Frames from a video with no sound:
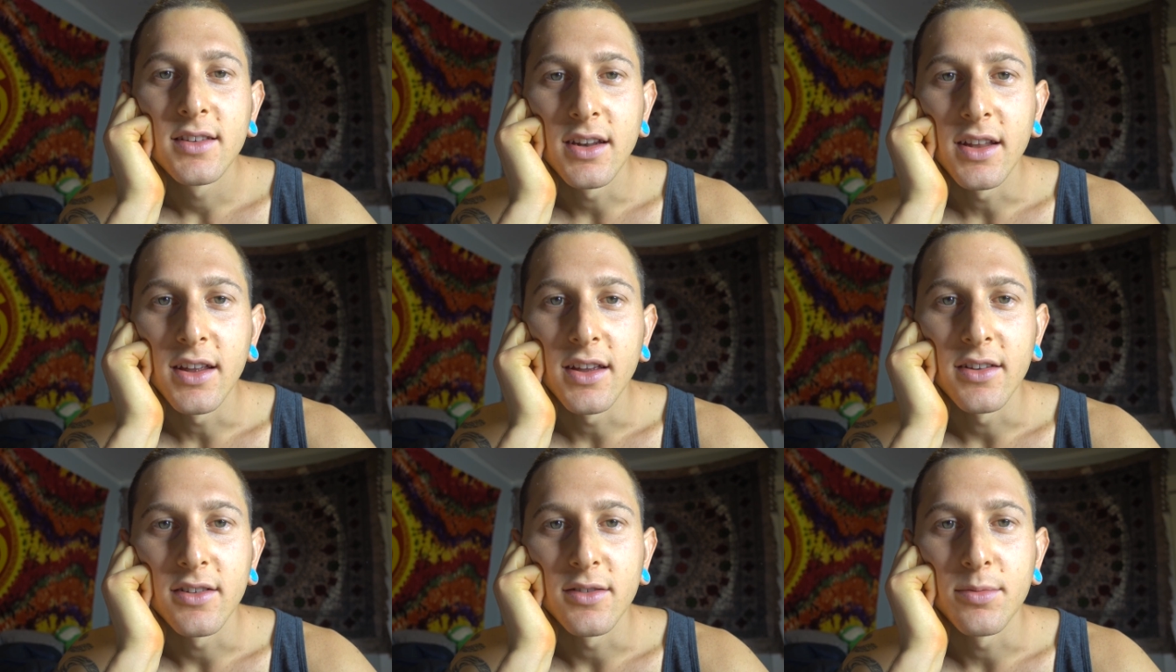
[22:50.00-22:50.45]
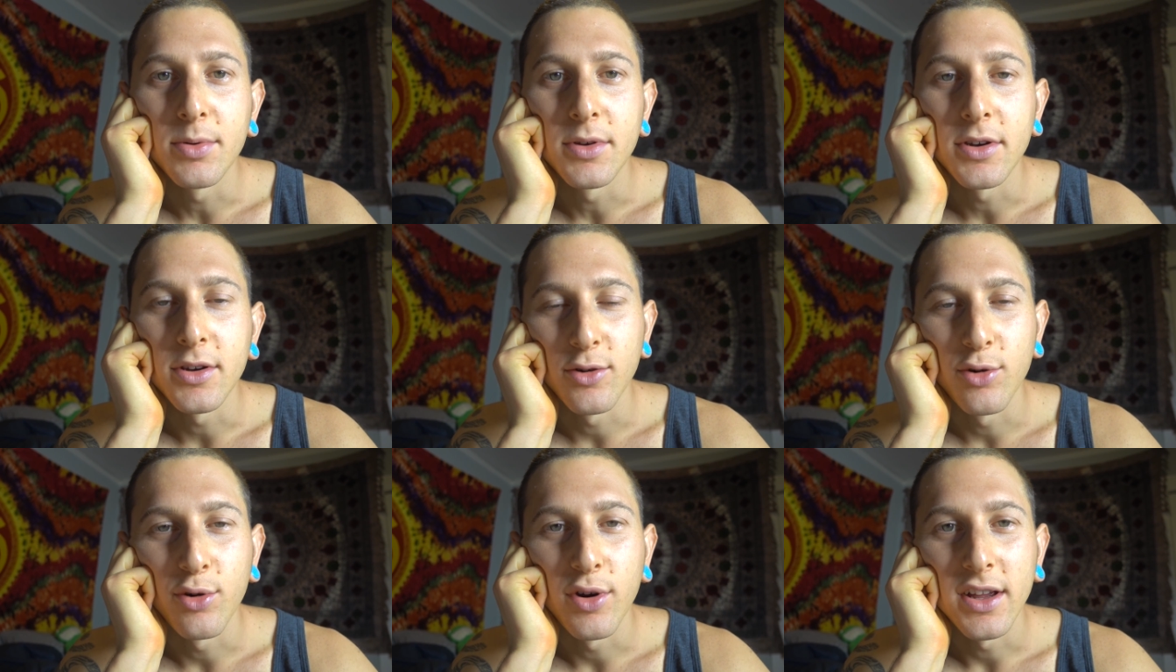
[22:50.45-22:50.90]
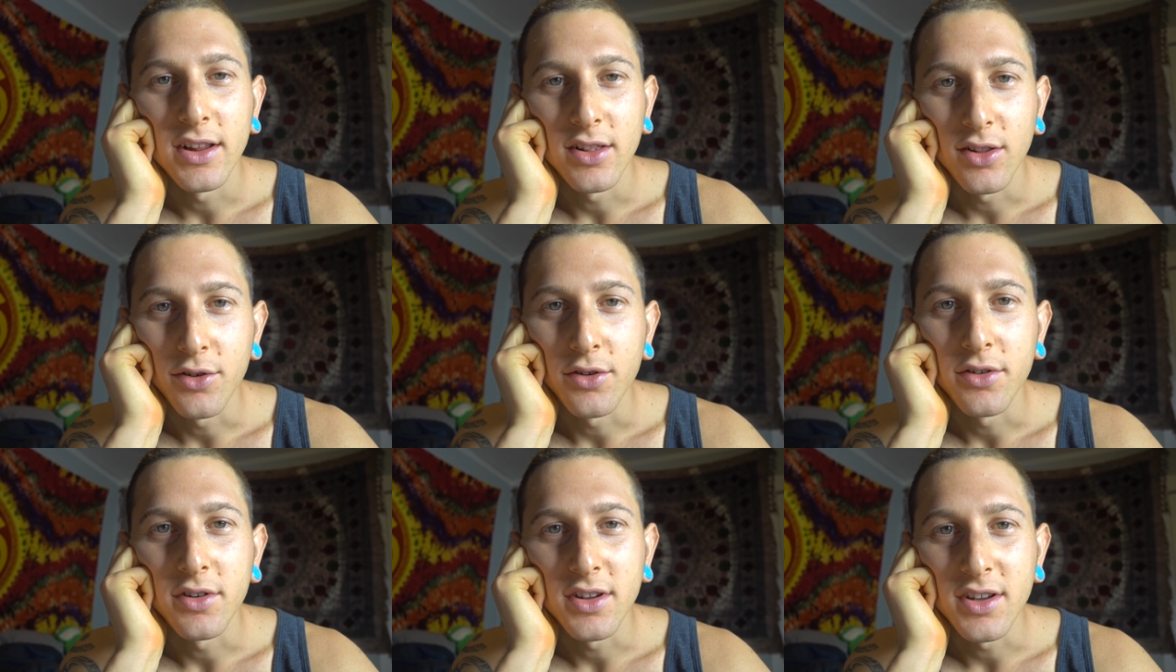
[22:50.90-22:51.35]
Today has been a great
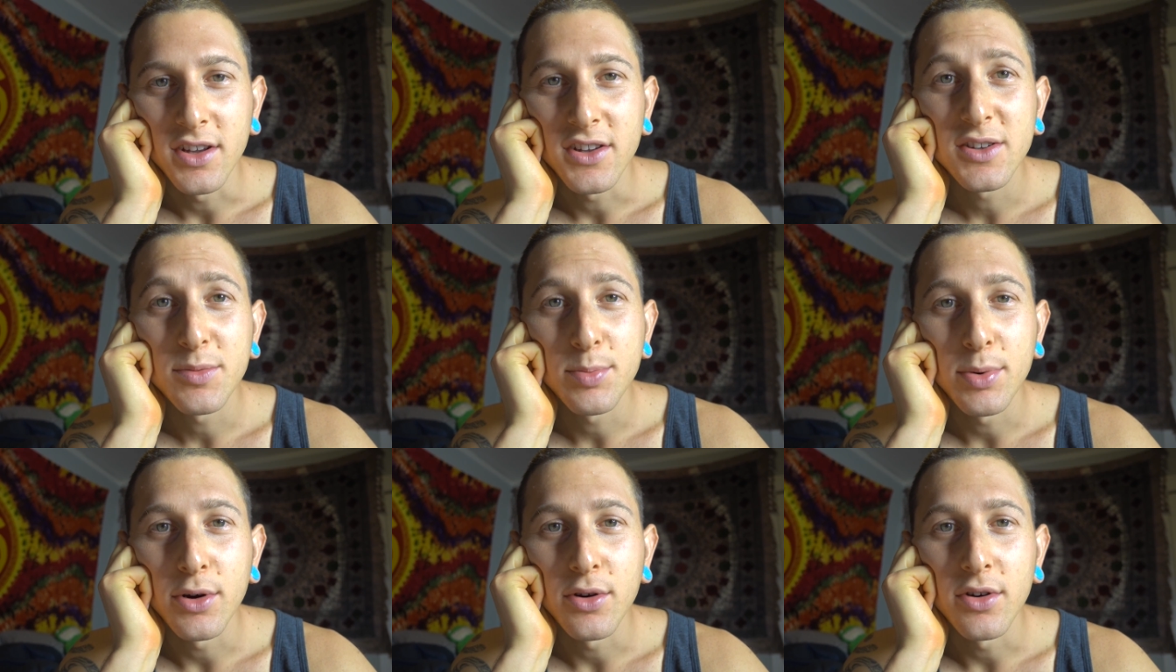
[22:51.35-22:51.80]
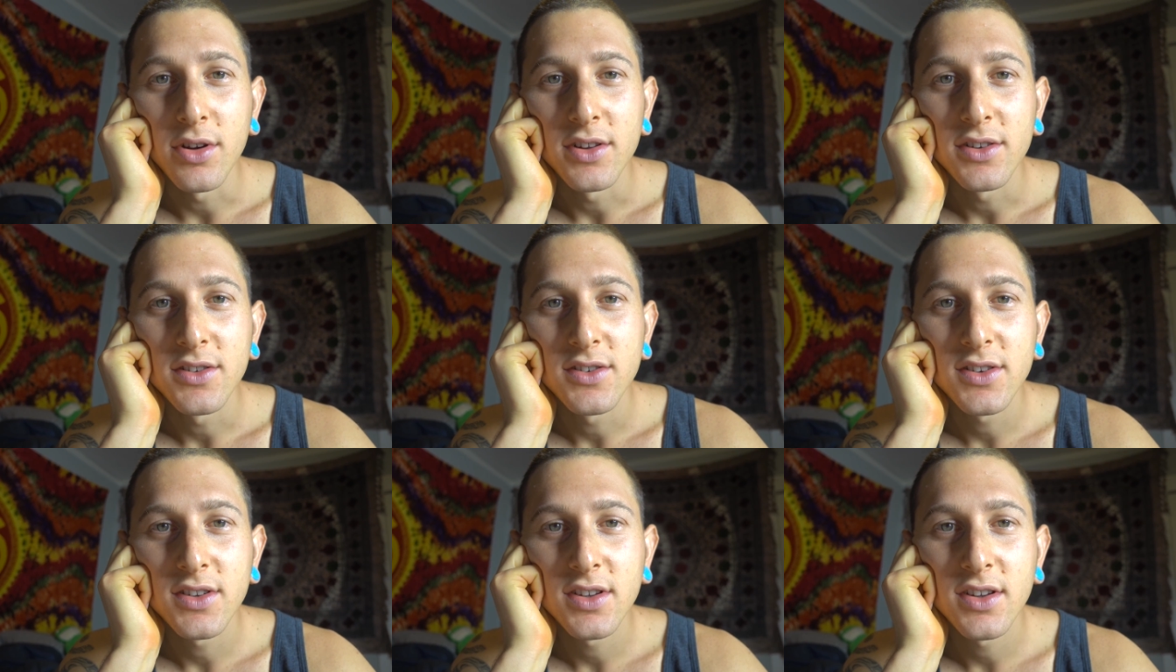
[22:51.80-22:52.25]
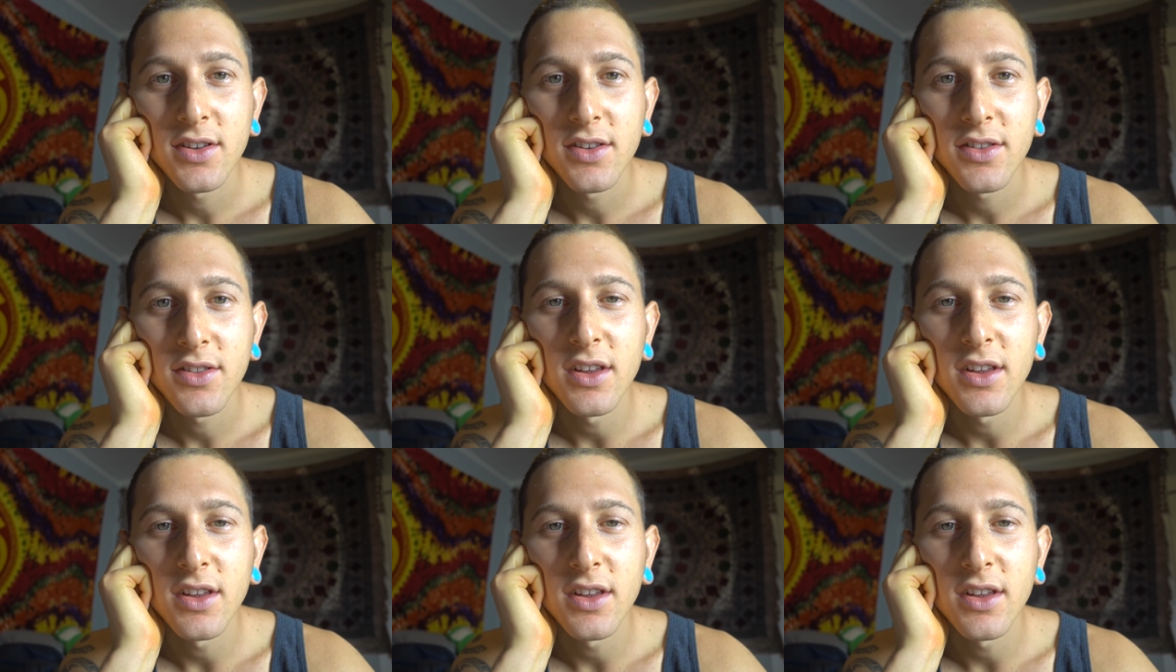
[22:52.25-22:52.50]
learning experience.